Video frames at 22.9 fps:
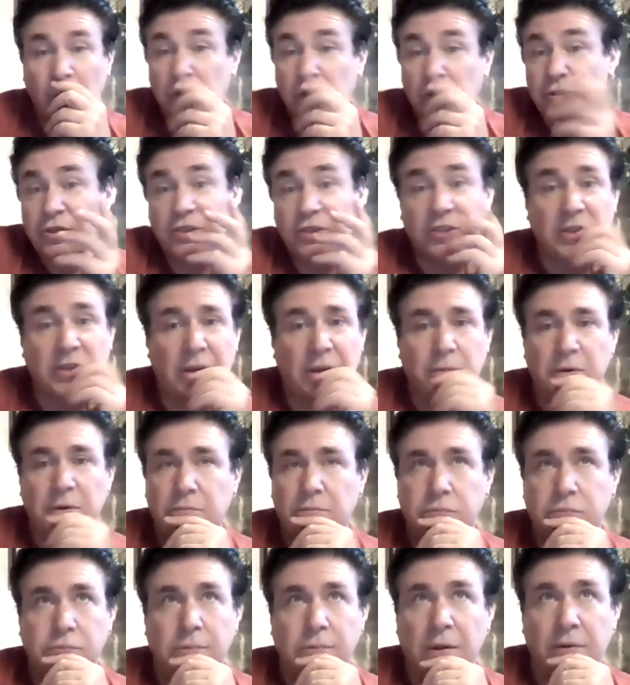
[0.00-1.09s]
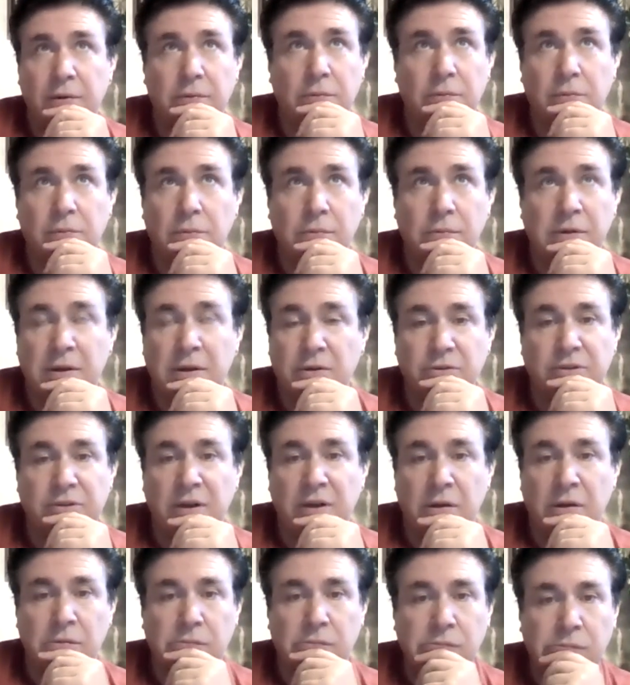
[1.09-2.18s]
we'll just see what goes
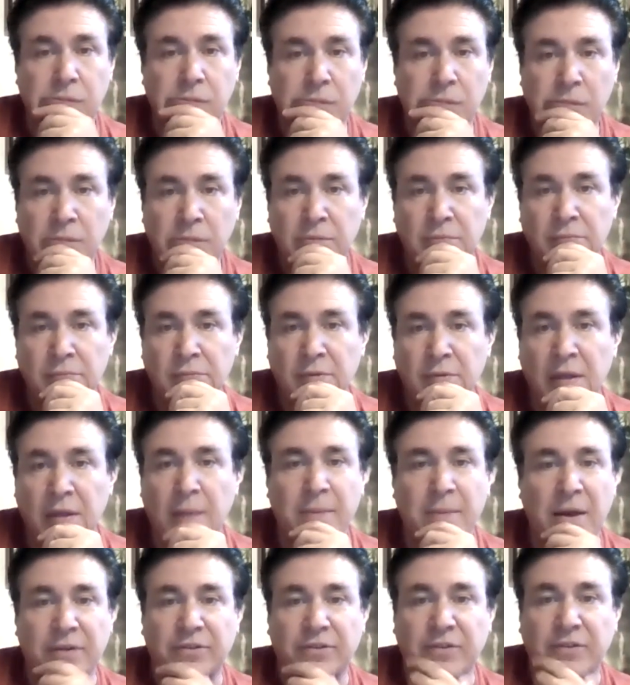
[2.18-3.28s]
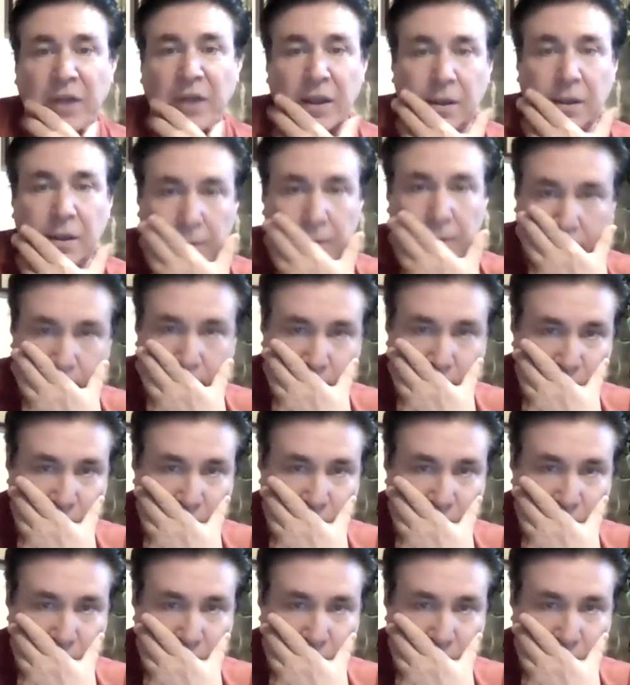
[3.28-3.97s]
down. I'm not a psychic.